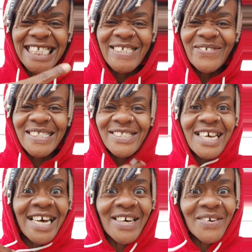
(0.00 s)
With
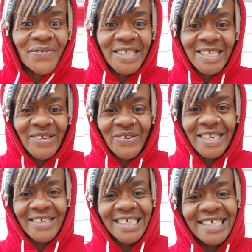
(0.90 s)
love, the
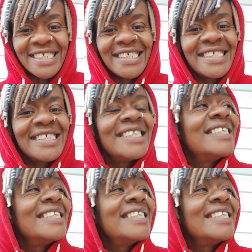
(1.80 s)
Aquarius.